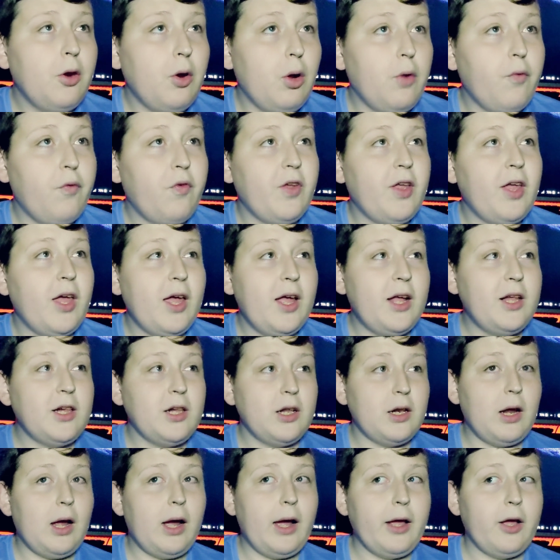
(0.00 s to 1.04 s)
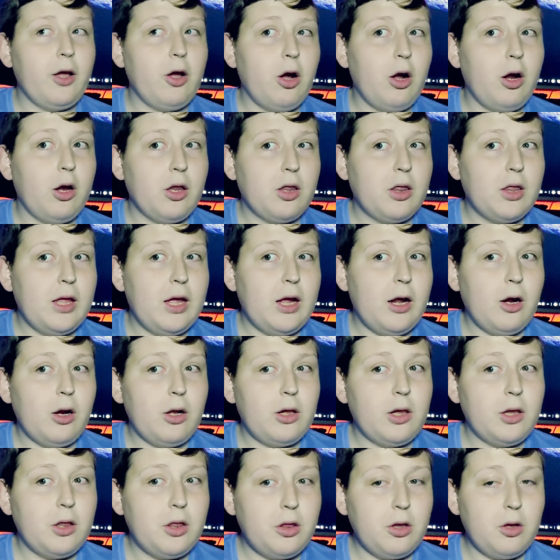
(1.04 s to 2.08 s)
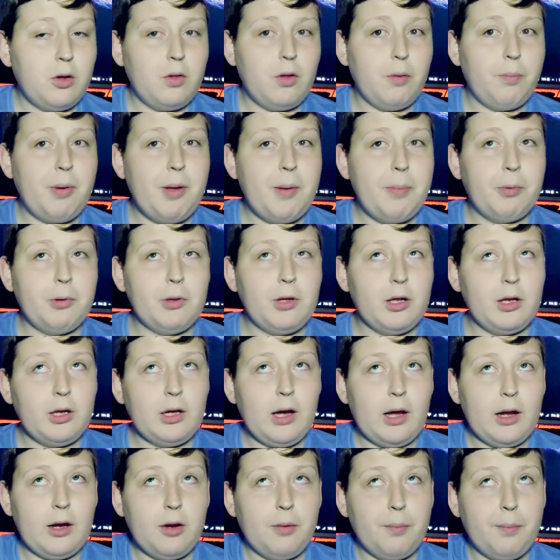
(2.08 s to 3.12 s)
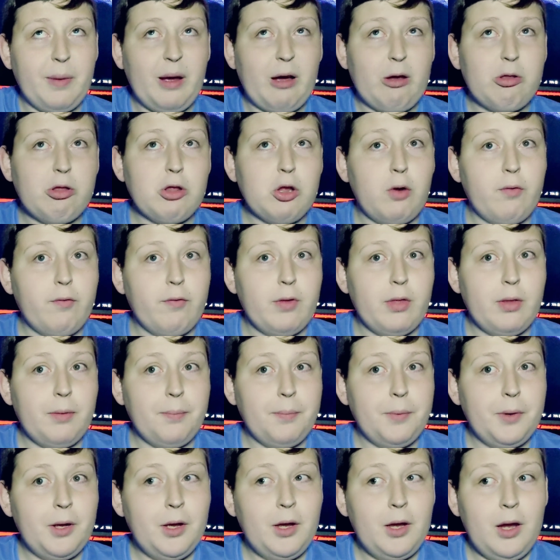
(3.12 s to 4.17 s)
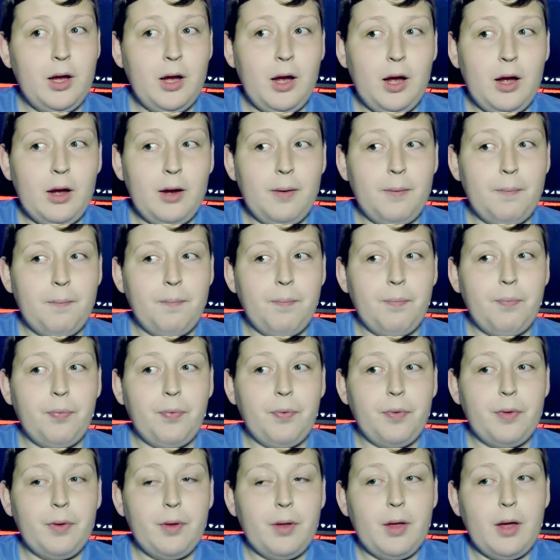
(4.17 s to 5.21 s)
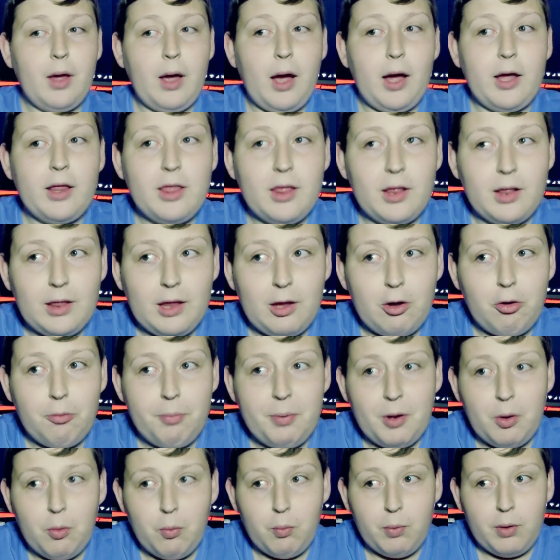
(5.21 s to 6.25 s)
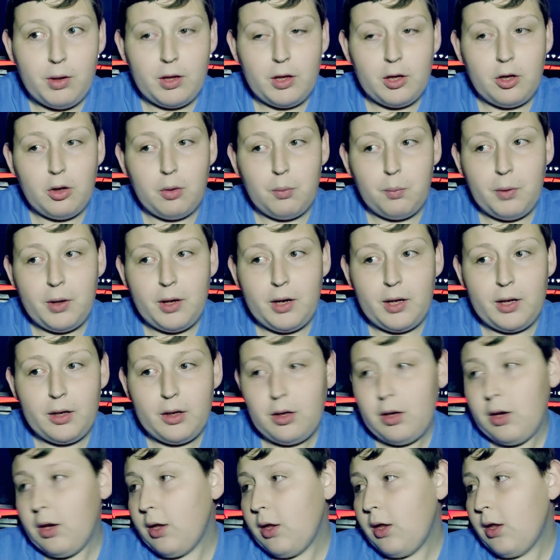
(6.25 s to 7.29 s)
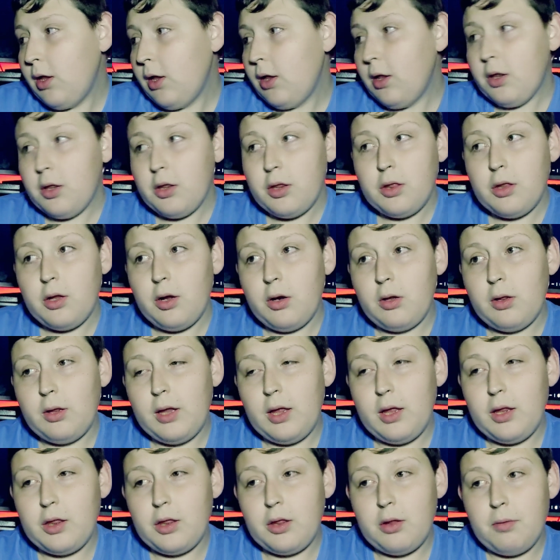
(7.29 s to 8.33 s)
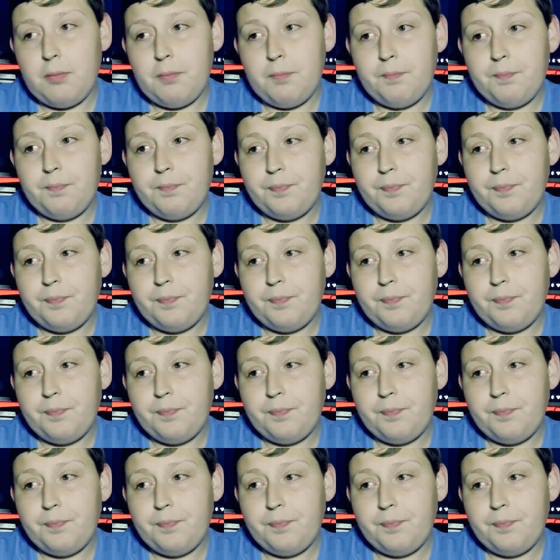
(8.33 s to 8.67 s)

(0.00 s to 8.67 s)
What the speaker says: notification icons there, just so that people can kind of mouse over them. I think that would be a really good way to start this.